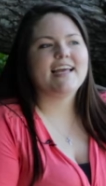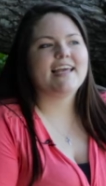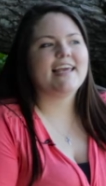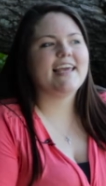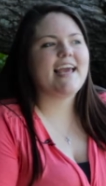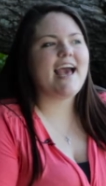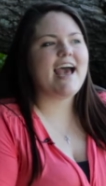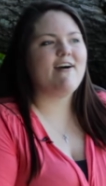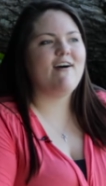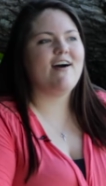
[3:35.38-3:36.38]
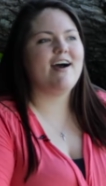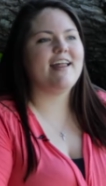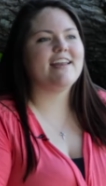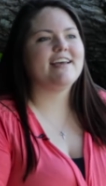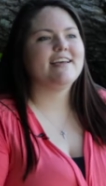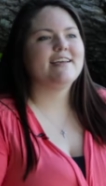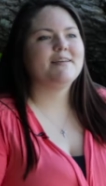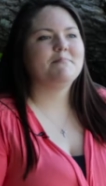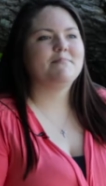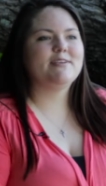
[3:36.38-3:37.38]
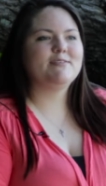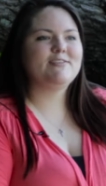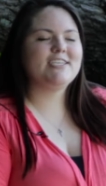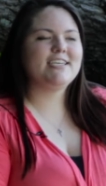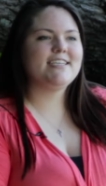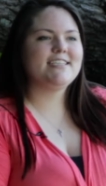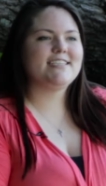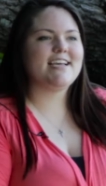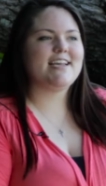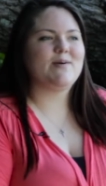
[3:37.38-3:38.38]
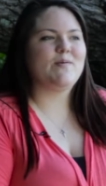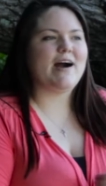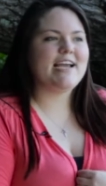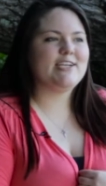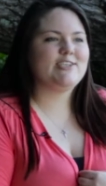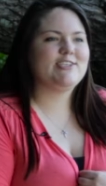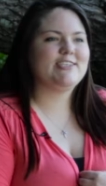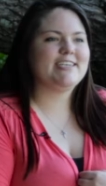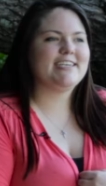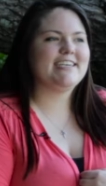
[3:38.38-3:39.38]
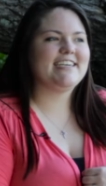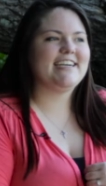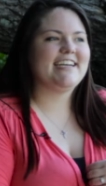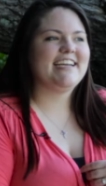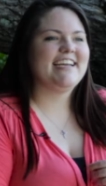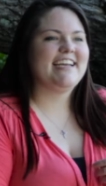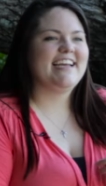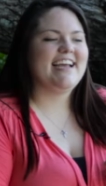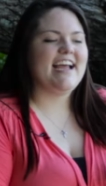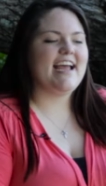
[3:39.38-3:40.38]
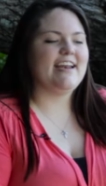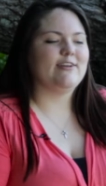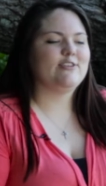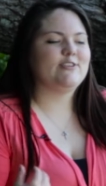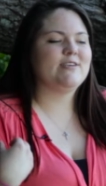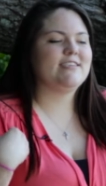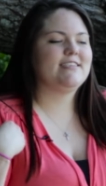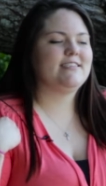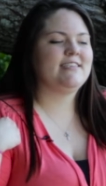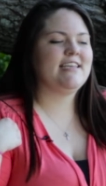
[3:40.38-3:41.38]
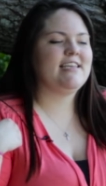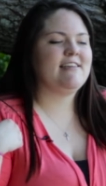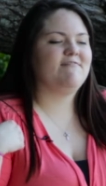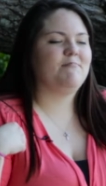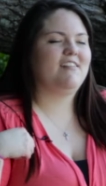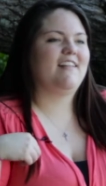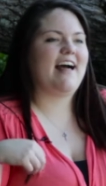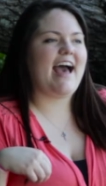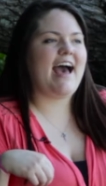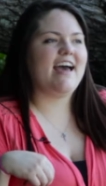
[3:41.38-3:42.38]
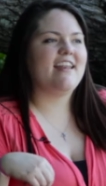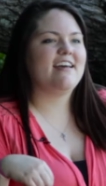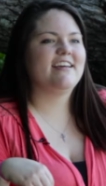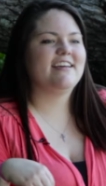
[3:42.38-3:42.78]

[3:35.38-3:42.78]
He had on blue jeans and a white shirt and a short sleeve plaid